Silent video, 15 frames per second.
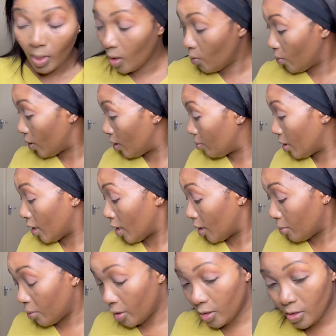Where are my eye
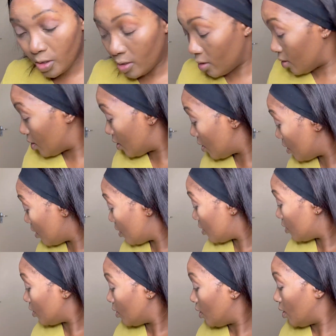brushes?
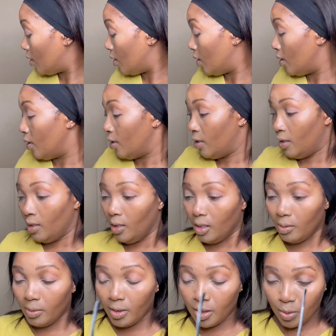Let
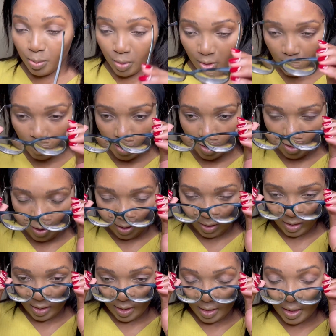me just put on my
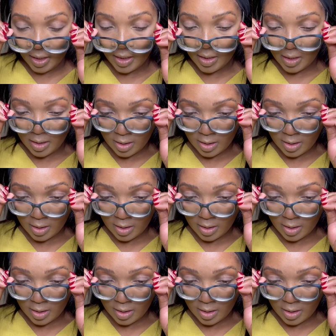glasses again.